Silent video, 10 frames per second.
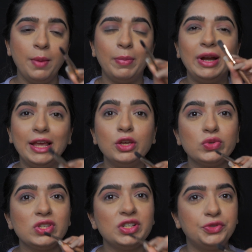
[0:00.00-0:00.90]
but I
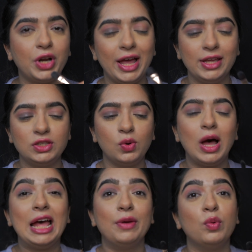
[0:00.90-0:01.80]
used it dry, so
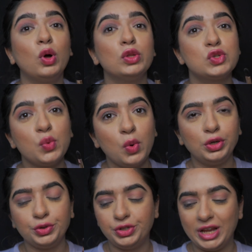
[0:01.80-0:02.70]
I also
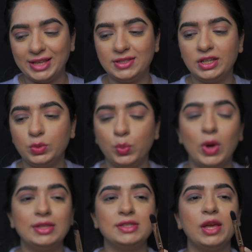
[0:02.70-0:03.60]
want to test it
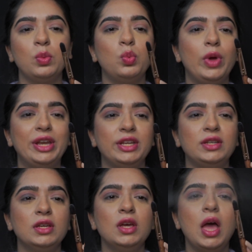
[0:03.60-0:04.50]
once I wet
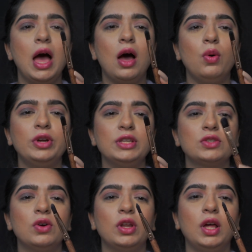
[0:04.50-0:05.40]
it, how it
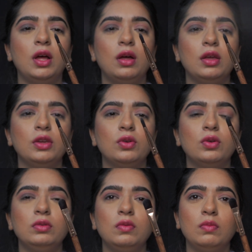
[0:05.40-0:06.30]
is gonna, you
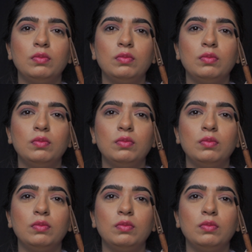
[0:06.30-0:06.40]
know,